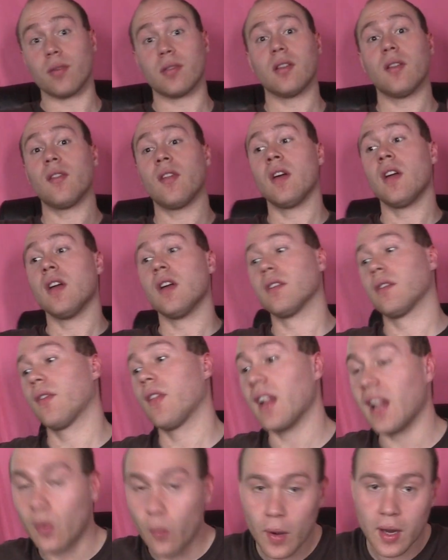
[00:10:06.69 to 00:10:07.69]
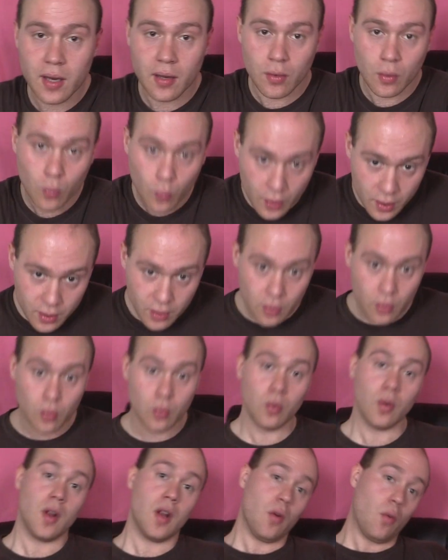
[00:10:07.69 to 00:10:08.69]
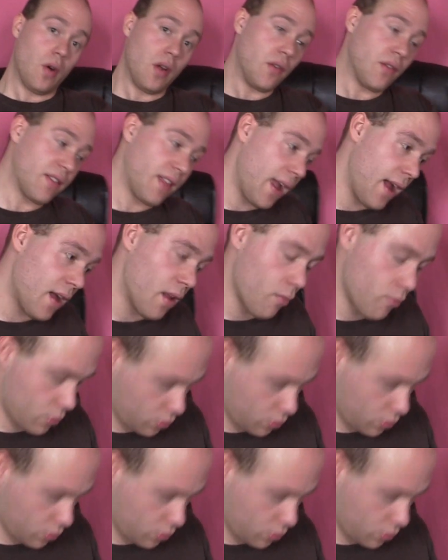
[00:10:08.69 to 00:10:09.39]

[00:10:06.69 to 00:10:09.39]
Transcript: So they're like, where you staying? I'm